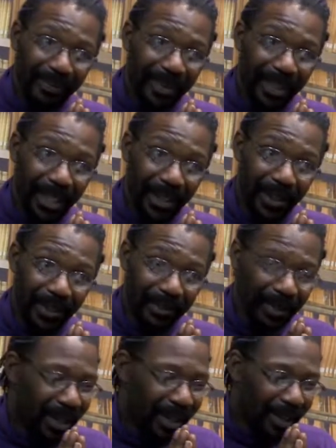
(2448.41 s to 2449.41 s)
You know,
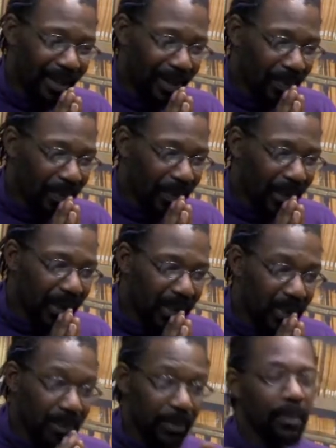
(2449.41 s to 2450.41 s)

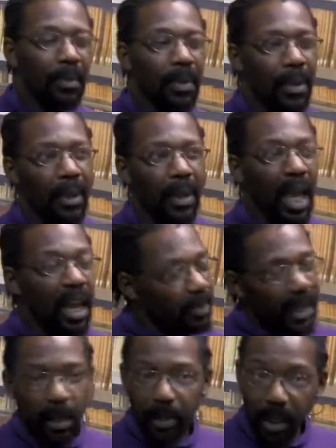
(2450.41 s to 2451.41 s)
because um, I've been
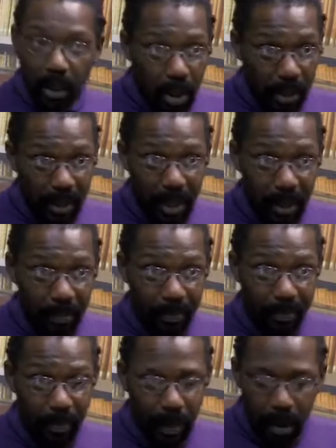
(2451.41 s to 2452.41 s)
gaming a long time,
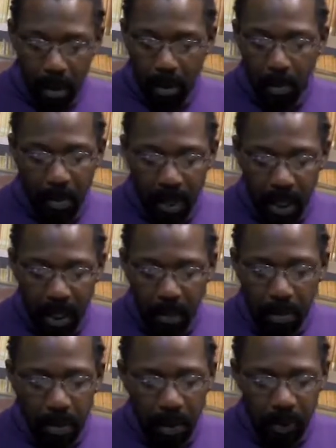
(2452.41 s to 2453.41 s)
but
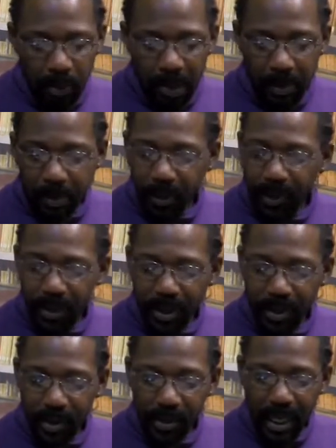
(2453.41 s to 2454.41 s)
most people don't
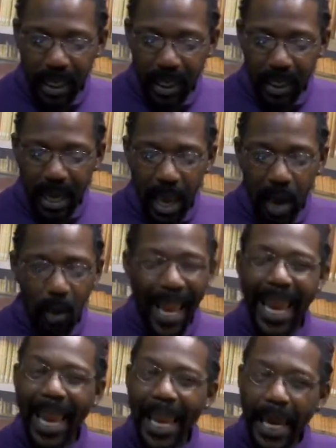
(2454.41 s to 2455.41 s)
understand how
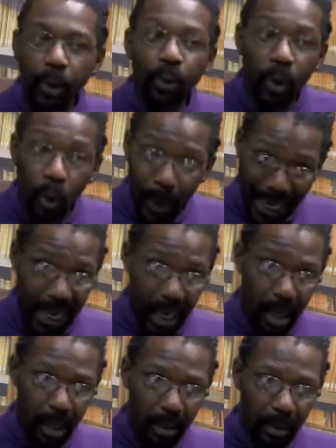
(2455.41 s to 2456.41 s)
harrowing
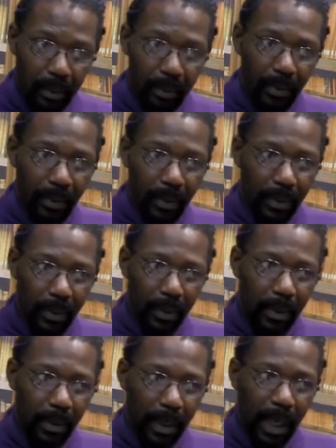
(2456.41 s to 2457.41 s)

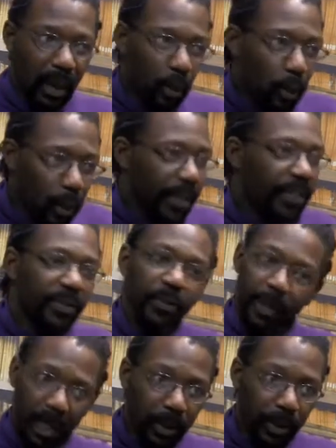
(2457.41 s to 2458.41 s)
it was for
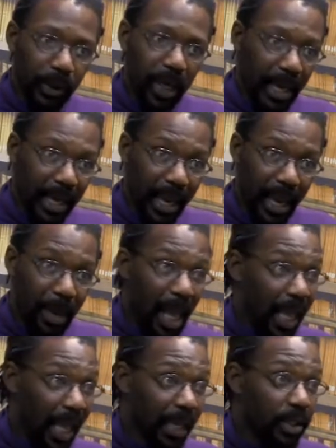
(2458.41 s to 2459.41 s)
me to learn how to game. I
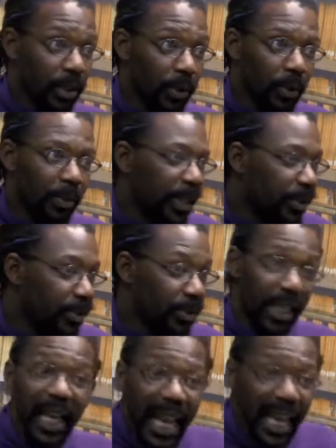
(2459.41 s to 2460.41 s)
had to go to places
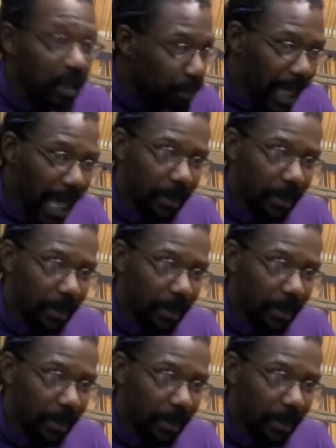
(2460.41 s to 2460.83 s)
that hated black